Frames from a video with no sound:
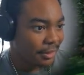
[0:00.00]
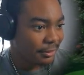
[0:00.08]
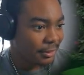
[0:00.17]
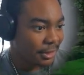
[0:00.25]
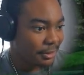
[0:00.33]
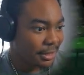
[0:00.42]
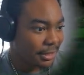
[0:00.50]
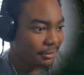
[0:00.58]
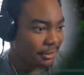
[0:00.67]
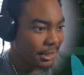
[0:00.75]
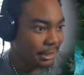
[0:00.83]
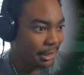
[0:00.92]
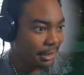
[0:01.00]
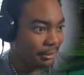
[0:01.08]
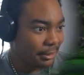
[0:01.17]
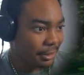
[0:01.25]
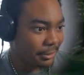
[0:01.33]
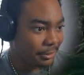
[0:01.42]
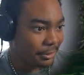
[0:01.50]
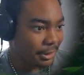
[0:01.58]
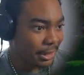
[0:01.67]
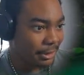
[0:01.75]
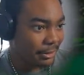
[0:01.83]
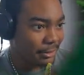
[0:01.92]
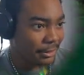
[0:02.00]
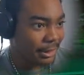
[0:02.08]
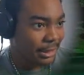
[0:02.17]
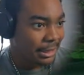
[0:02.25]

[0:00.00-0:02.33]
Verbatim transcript: What do I do here? Oh, oh, oh.